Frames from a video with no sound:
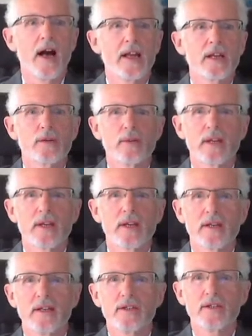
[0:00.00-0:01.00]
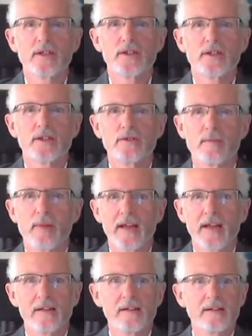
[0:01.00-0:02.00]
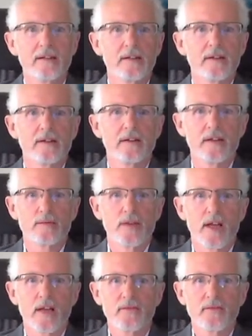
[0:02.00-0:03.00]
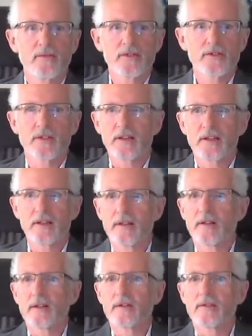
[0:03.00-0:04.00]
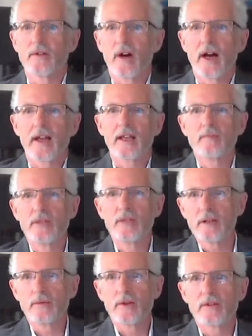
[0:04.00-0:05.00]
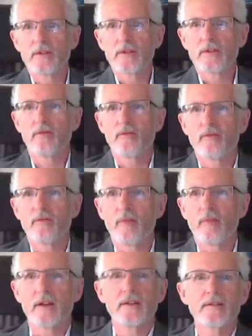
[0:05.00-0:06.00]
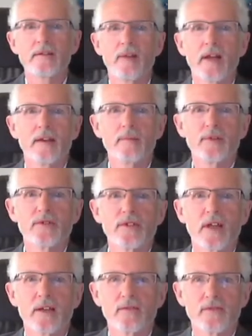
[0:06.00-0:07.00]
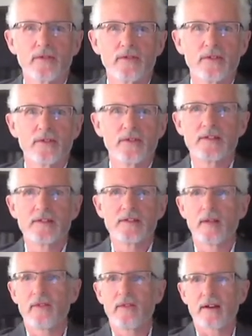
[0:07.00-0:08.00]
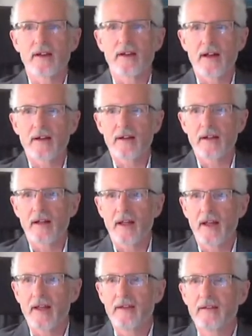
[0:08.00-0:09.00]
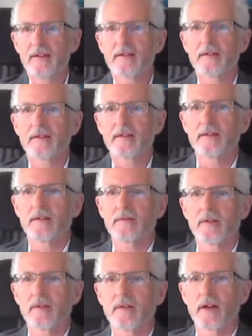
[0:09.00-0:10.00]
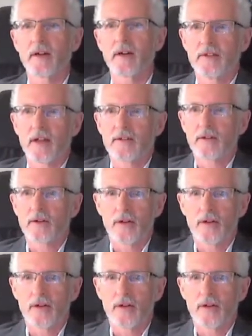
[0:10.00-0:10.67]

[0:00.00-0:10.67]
I quickly introduce the panel that we have today. So I am here with two of my colleagues, my Deputy Head of Unit, Isabel Fergara, and the other